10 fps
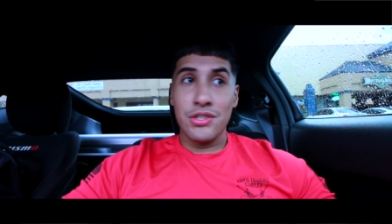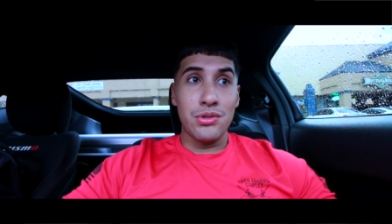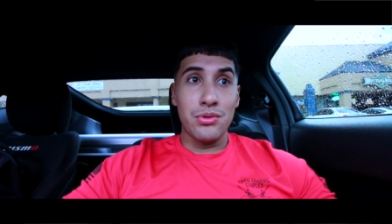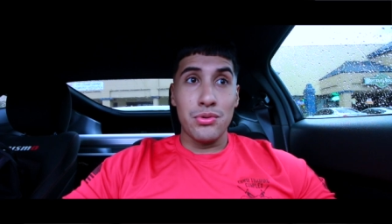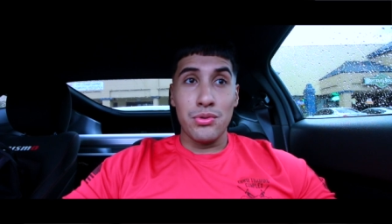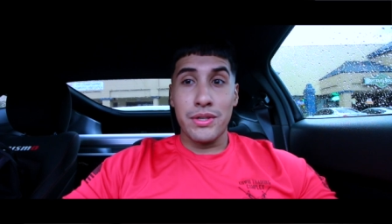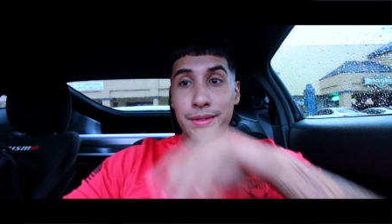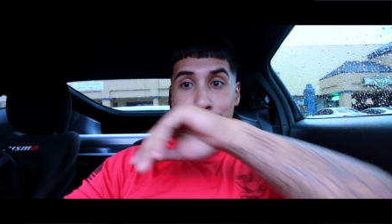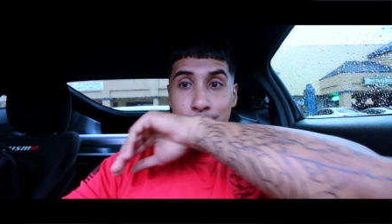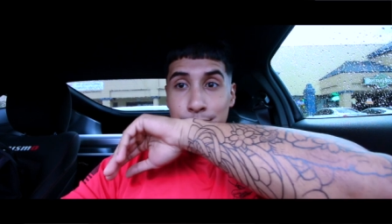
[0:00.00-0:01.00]
to
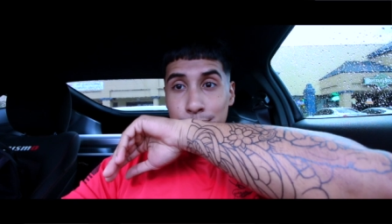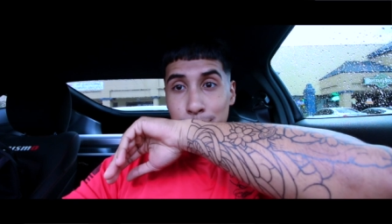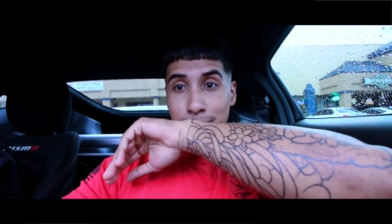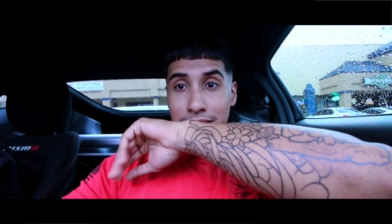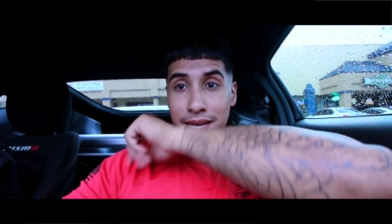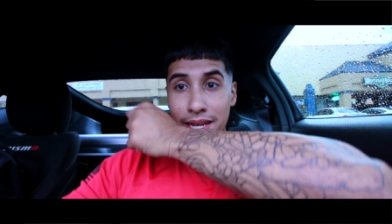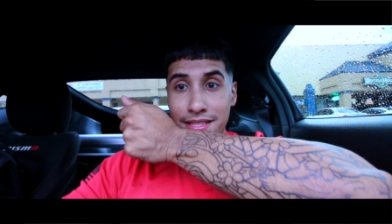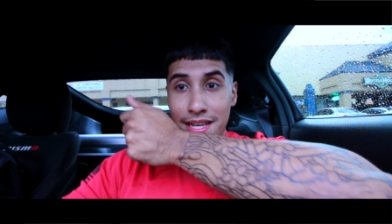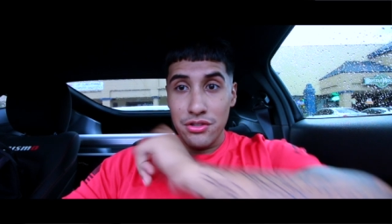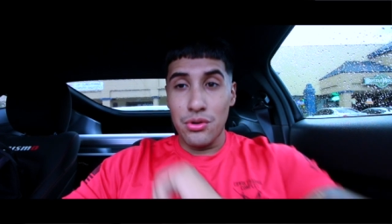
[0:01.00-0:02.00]
do my
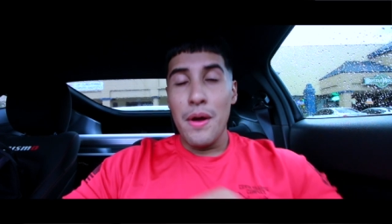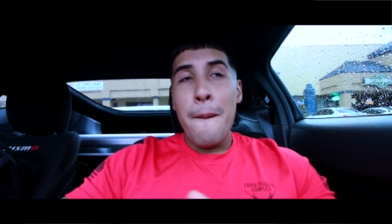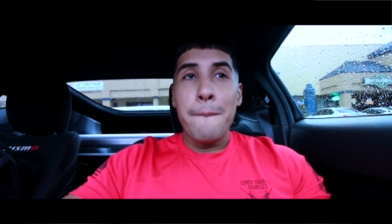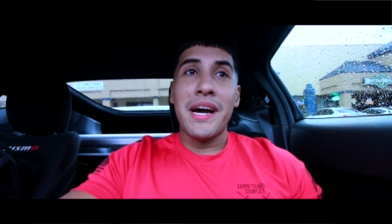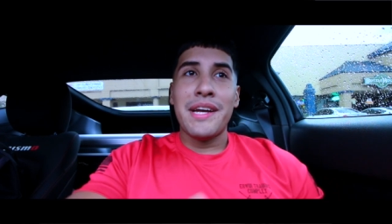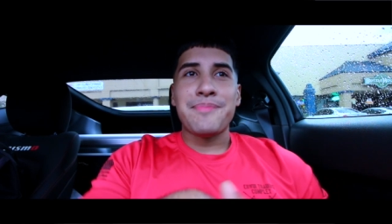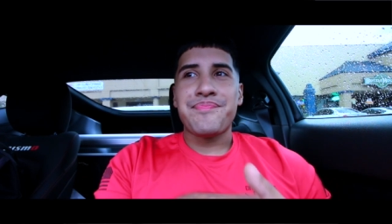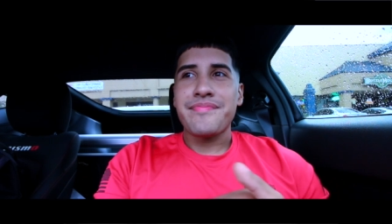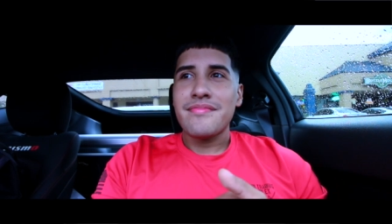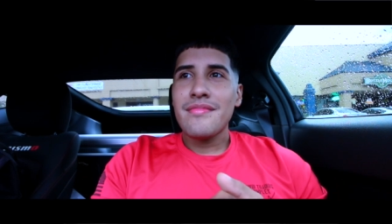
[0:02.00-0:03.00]
tattoo. But
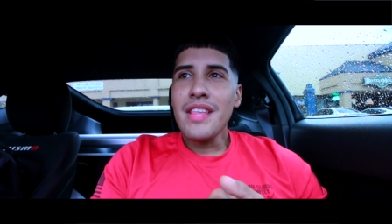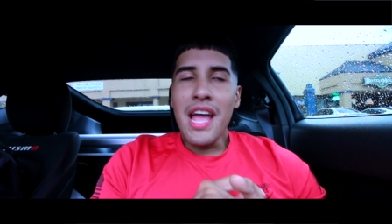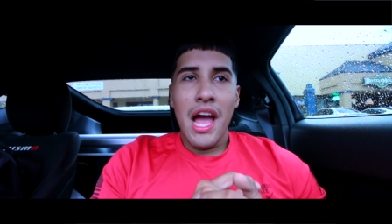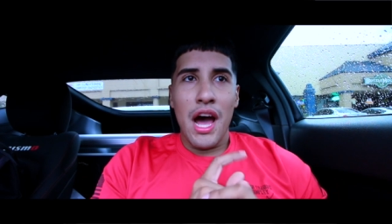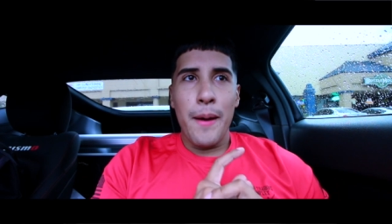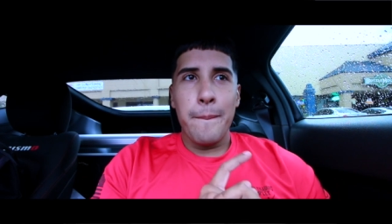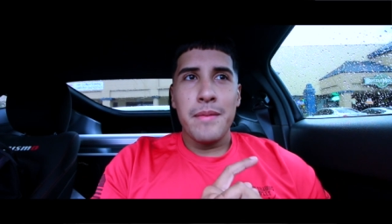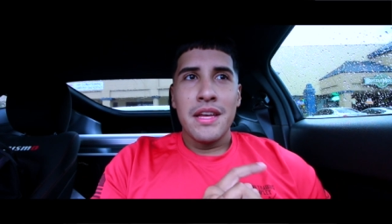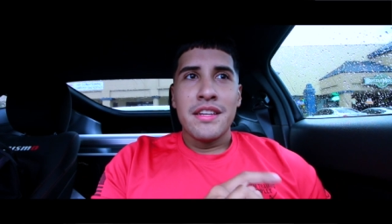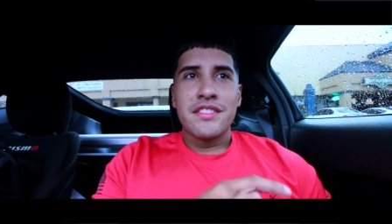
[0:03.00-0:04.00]

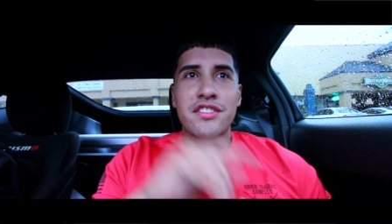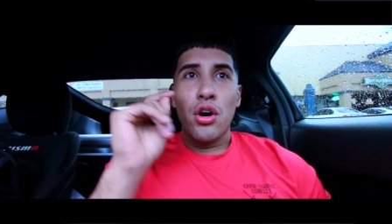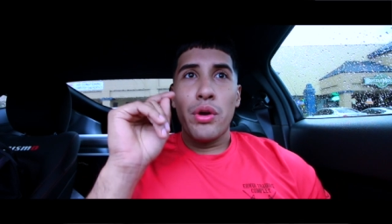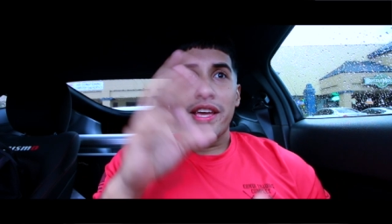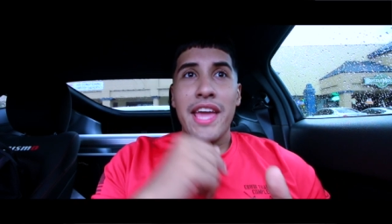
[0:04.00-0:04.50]
um, so he